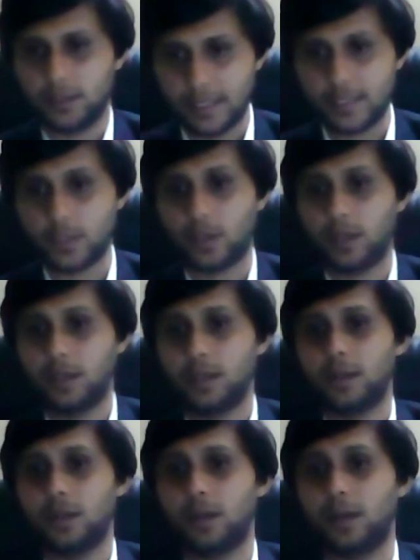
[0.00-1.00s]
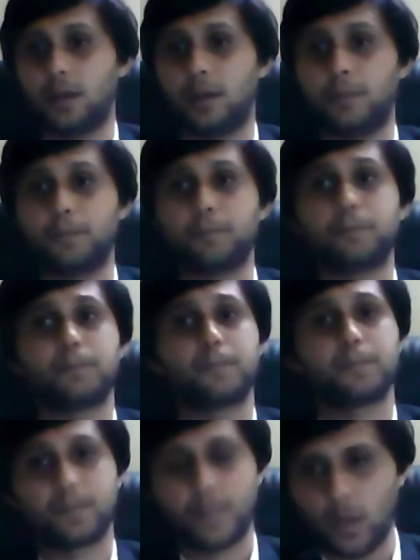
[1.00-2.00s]
That's all.
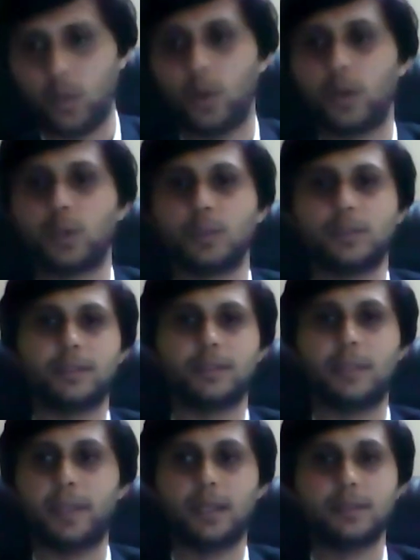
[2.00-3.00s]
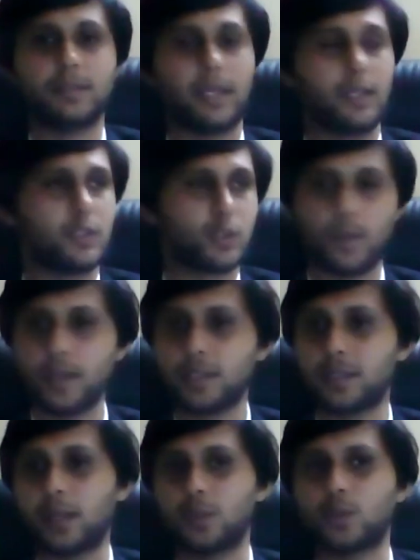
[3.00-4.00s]
Over to Deepika. Thank you so
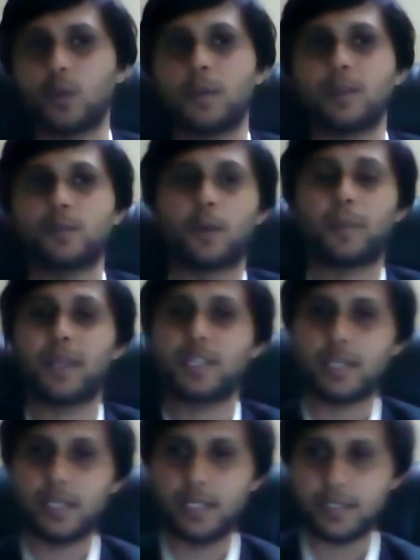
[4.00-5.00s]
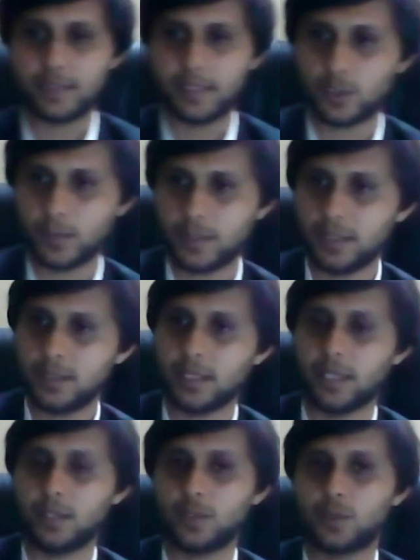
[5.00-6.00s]
much. Thank you so much for patiently listening to me.
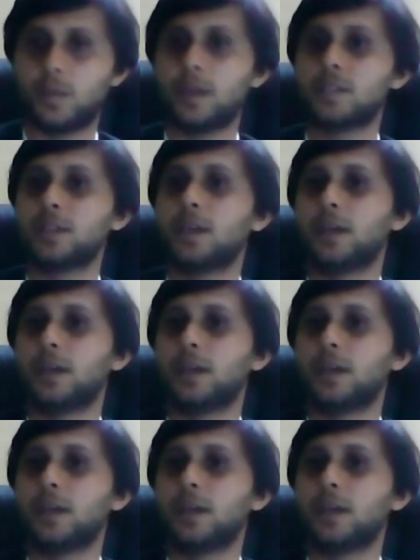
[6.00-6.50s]
Thank you so much,